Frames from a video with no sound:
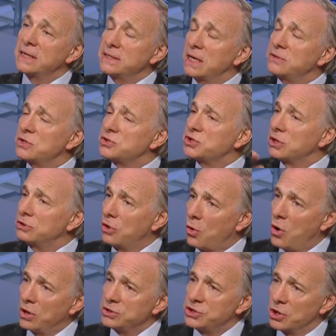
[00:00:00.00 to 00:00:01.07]
And then there's a
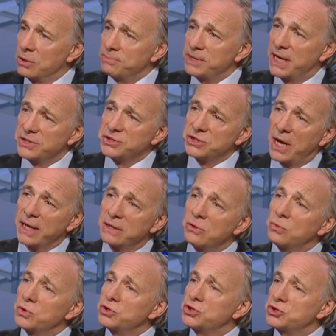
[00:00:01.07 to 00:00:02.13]
long term debt
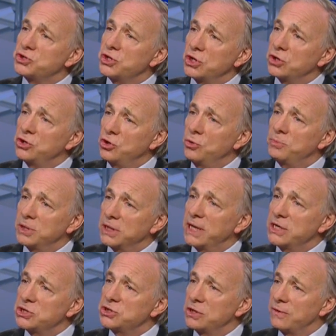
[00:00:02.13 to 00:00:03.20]
cycle, which is the
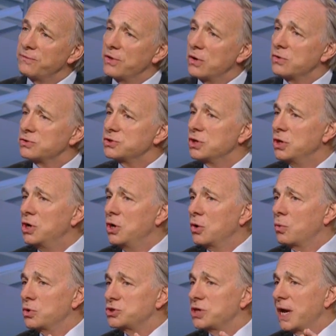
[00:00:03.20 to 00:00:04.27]
accumulation of those,
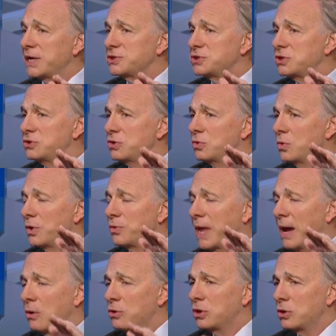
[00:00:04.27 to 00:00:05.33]
which has to do with
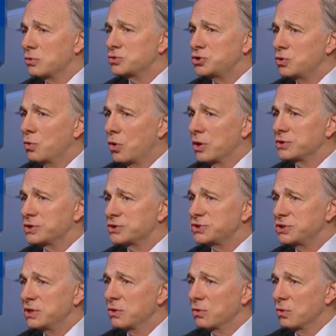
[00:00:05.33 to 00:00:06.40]
how close you are to
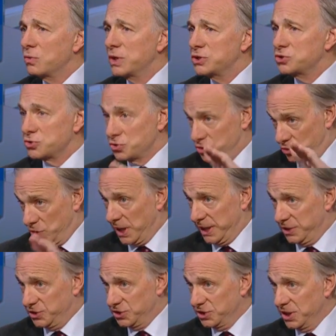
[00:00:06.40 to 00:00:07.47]
zero interest
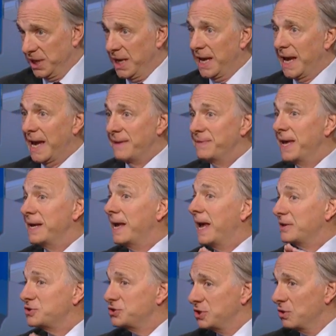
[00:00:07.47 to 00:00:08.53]
rates, mm. and then
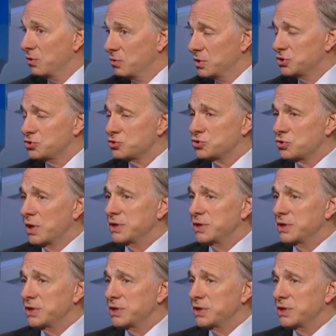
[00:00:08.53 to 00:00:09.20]
at zero interest